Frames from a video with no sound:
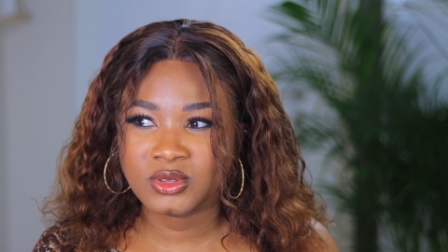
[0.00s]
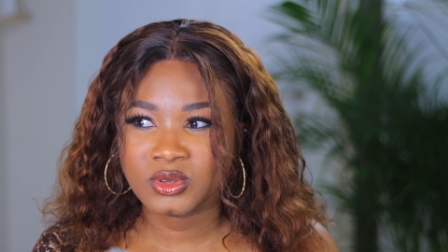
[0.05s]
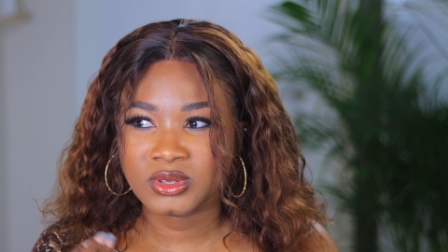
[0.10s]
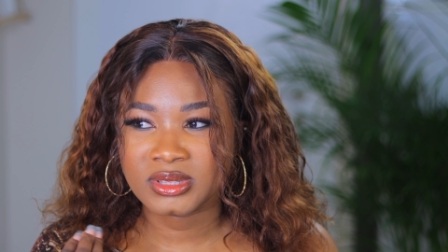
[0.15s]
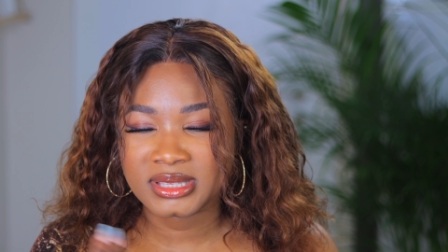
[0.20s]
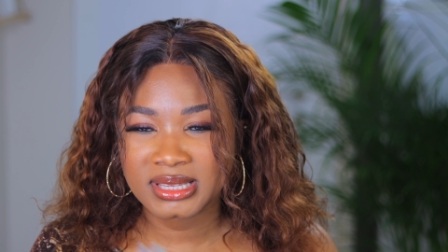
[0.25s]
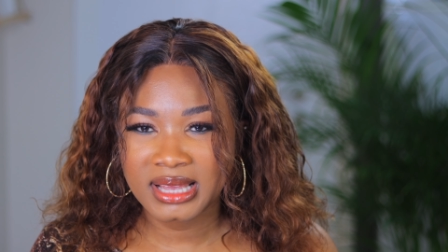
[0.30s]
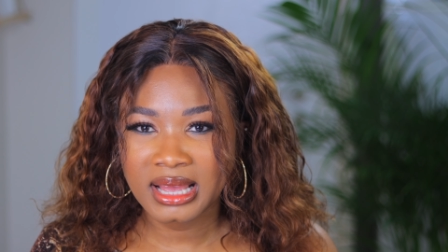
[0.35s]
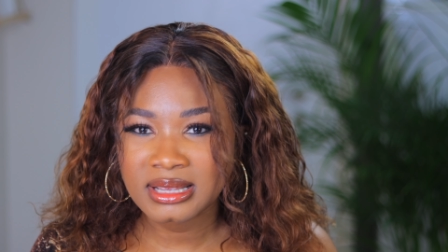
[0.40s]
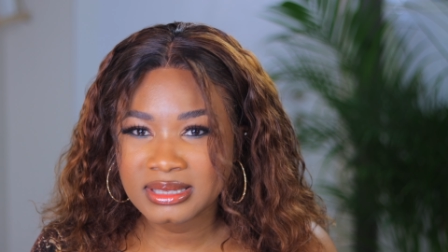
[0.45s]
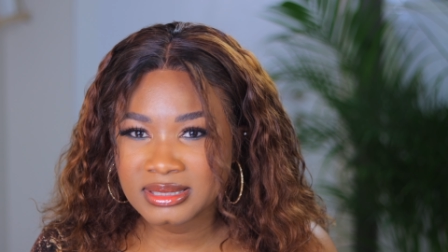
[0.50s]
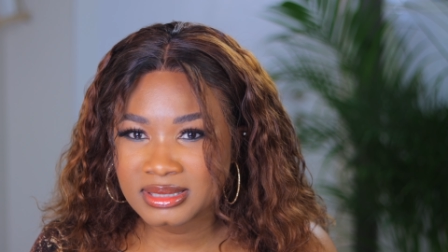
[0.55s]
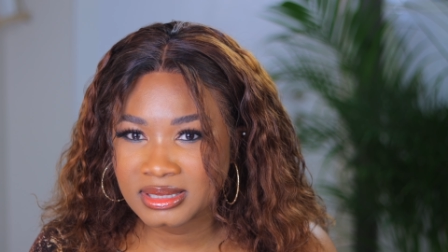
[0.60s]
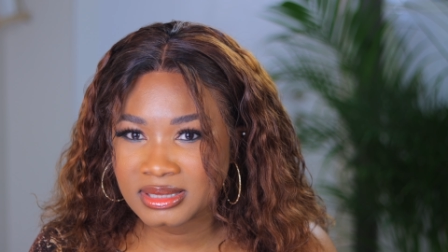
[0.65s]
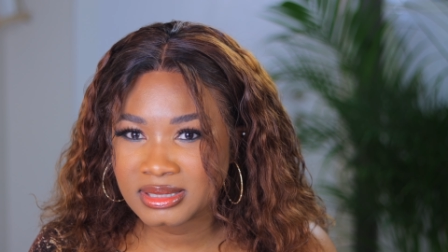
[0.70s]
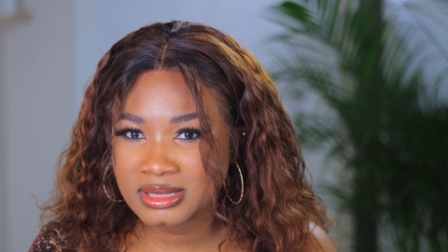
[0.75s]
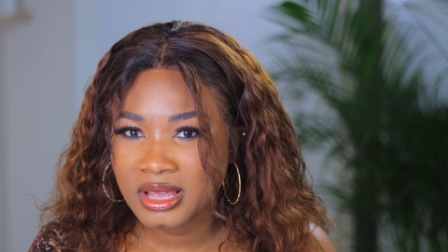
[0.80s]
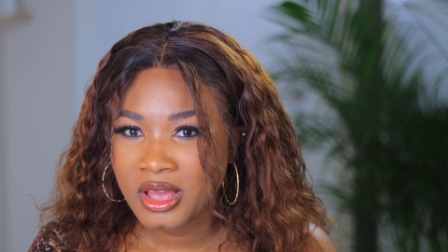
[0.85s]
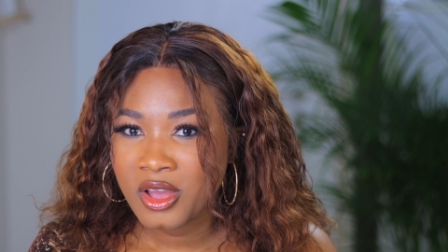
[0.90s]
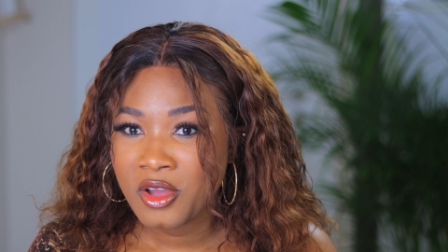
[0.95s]
your
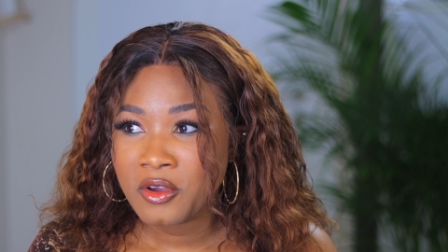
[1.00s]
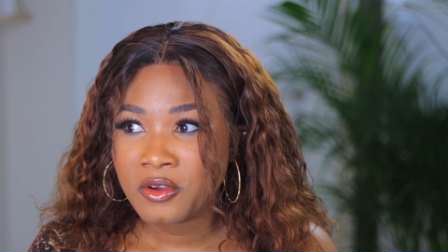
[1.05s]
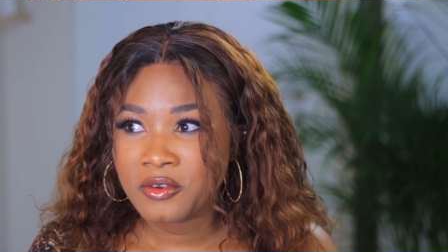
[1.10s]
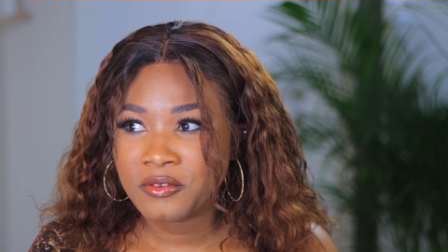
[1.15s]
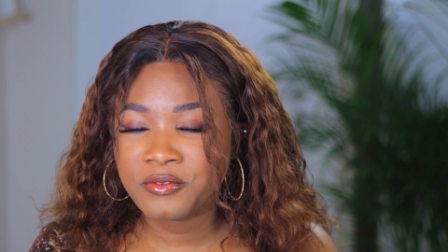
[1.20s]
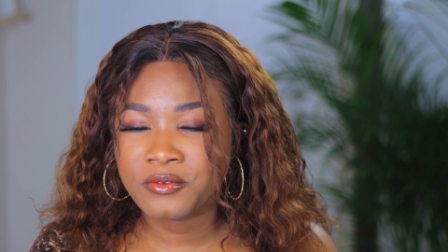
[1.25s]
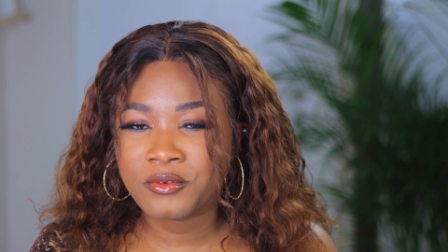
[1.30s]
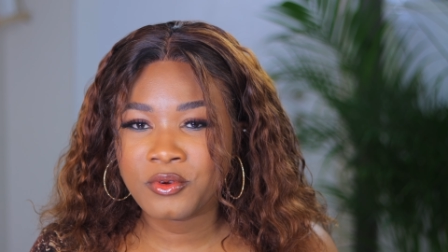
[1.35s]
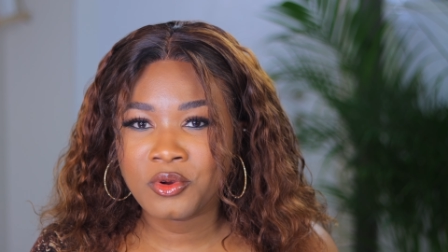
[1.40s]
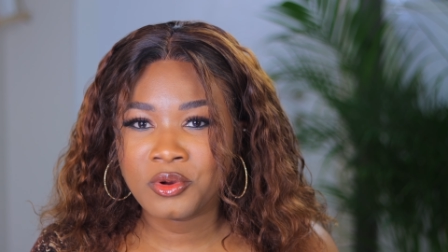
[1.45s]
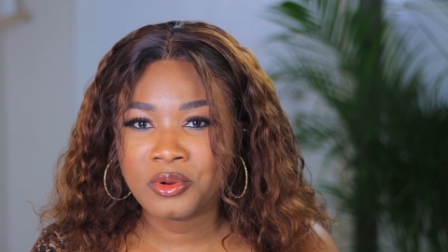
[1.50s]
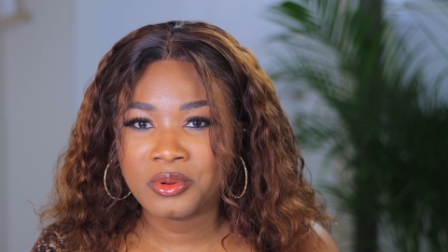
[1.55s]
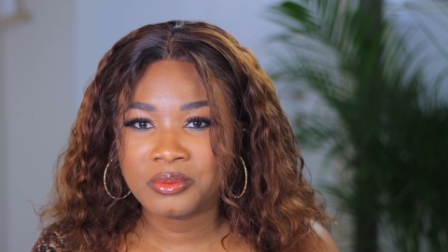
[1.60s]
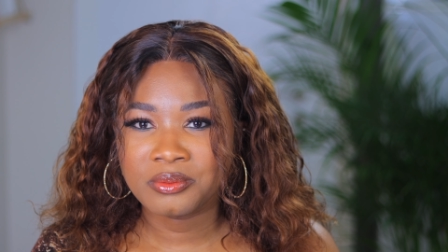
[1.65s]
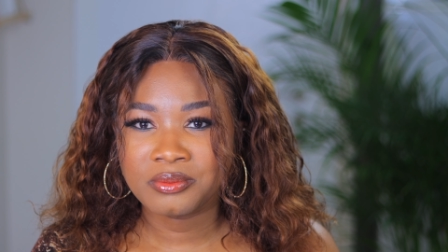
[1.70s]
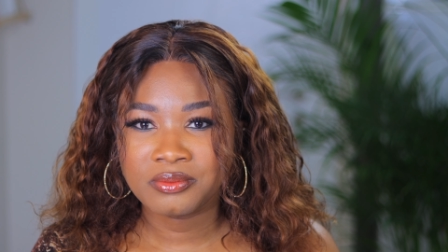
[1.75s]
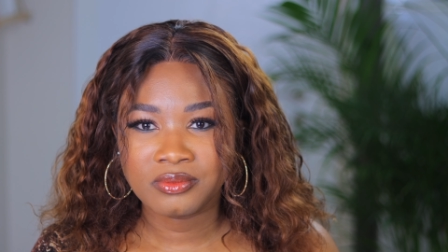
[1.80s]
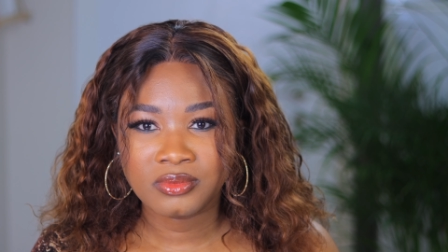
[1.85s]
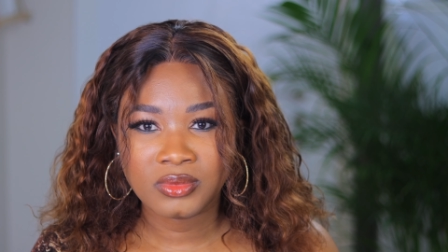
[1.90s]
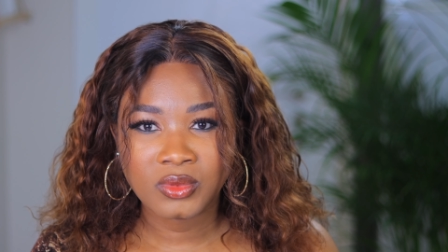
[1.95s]
taxis
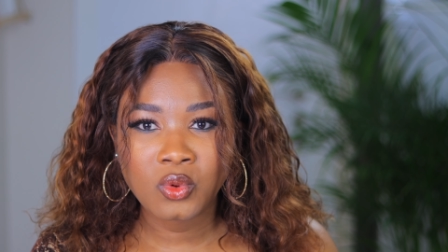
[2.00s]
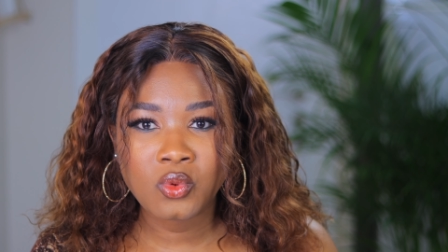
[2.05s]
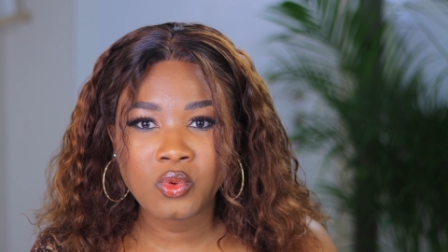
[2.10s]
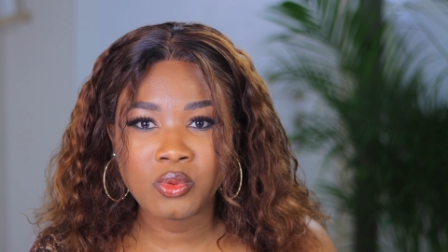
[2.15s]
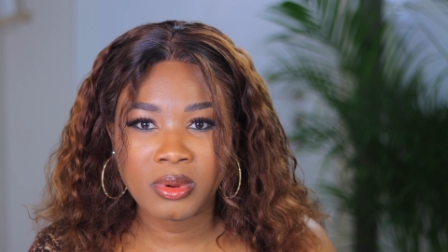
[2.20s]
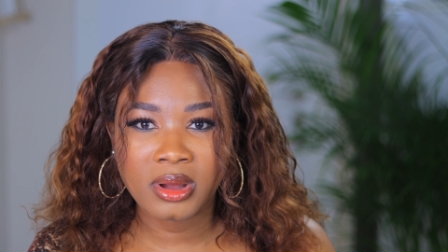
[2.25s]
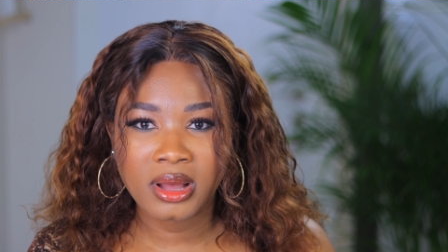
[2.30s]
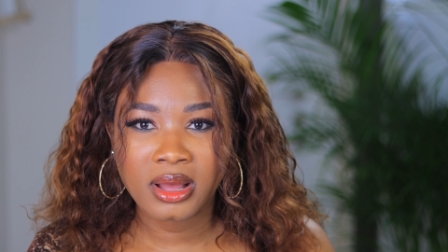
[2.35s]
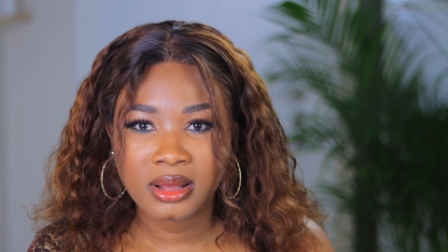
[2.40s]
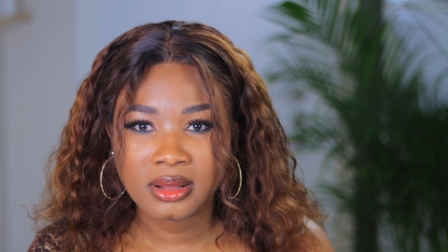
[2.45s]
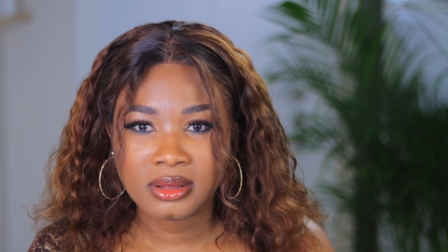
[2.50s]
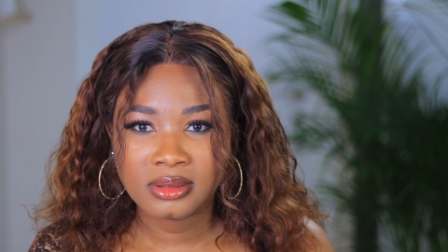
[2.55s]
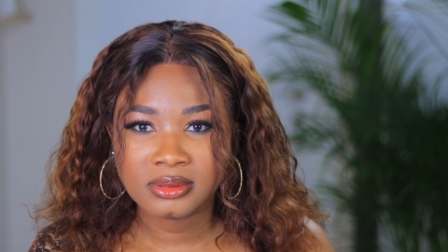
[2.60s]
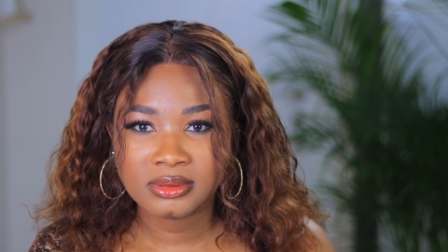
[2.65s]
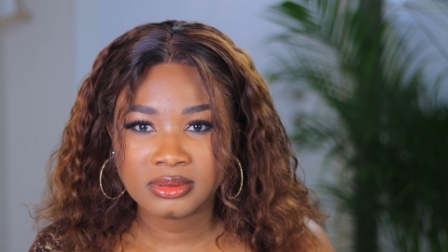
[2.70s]
from Uber